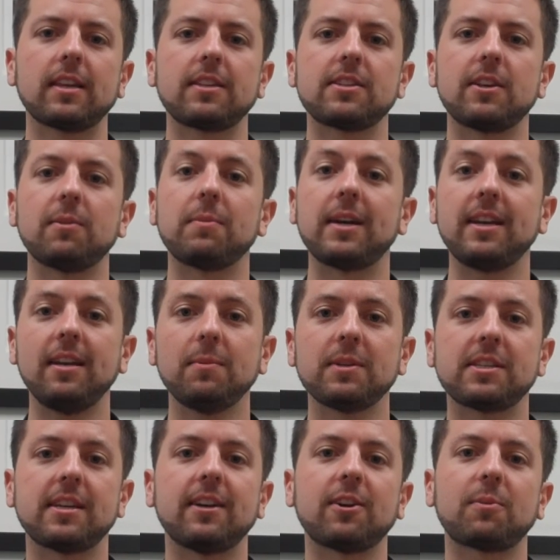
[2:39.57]
So, my name
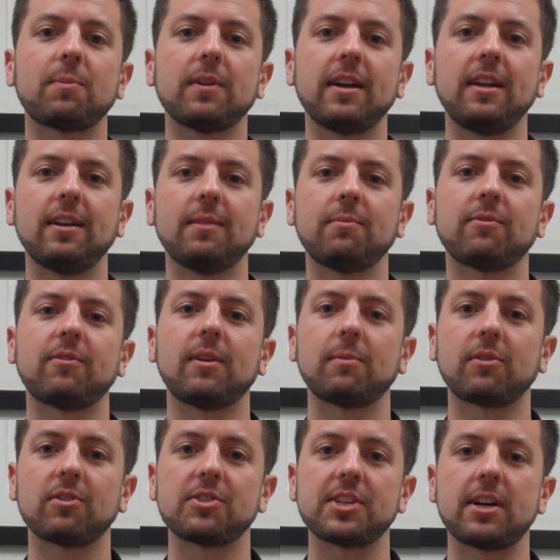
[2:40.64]
is Eric Pratum
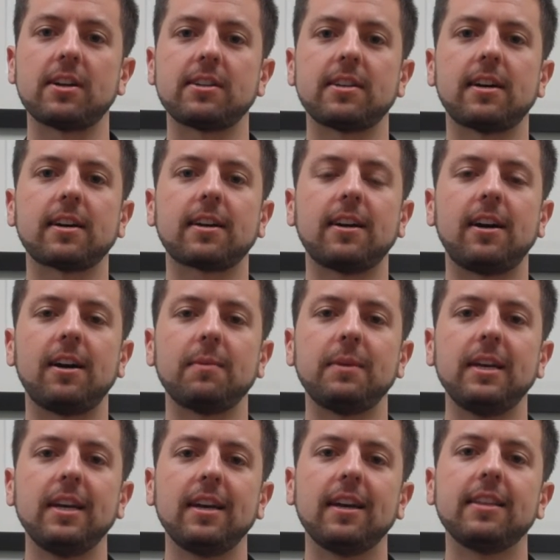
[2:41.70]
from Grizzard.com,
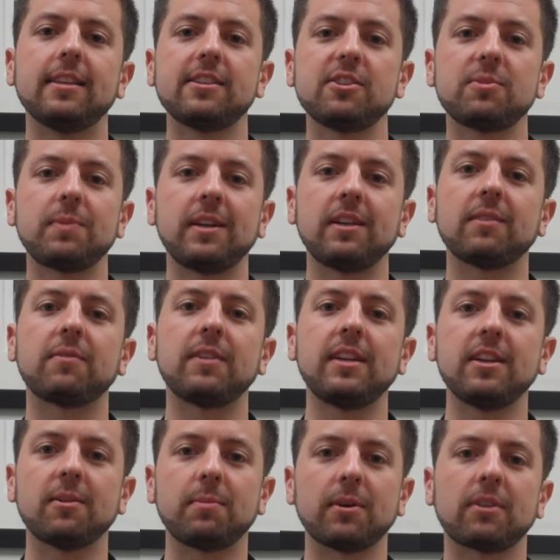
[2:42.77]
and this has been your
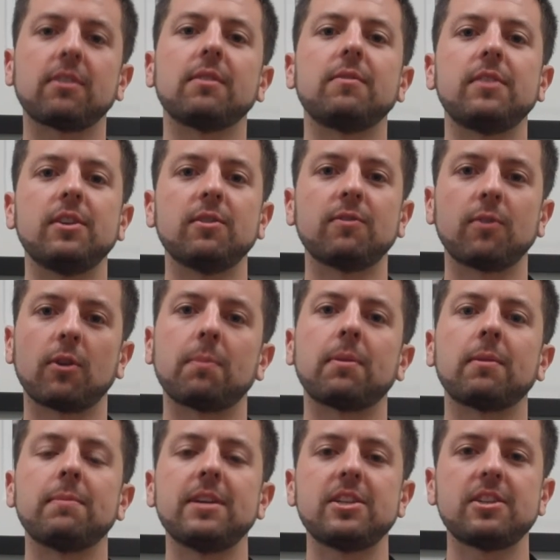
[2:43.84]
video book review for
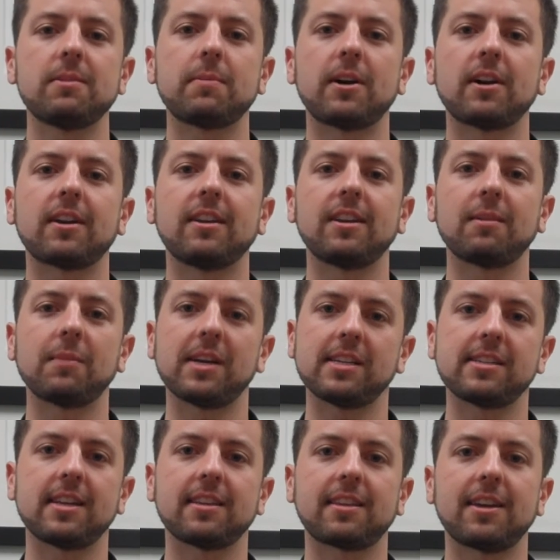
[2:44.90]
Permission Marketing by
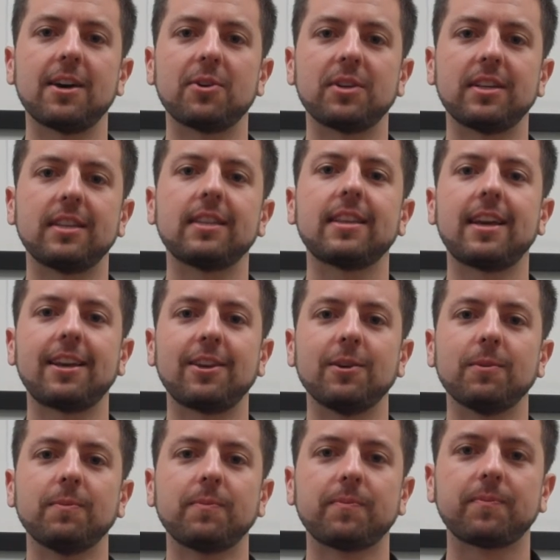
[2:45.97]
Seth Godin. Thank
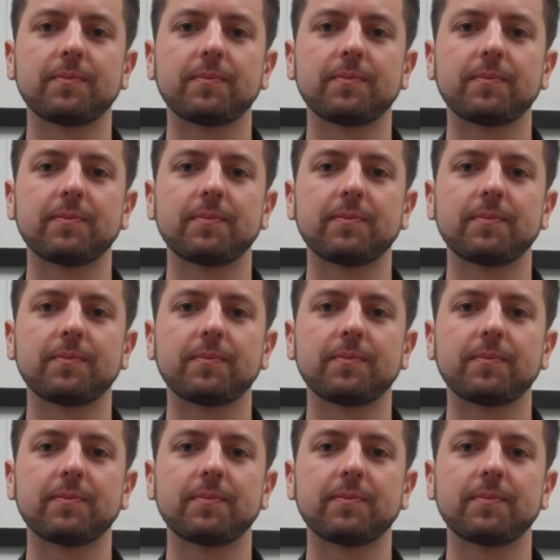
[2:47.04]
you.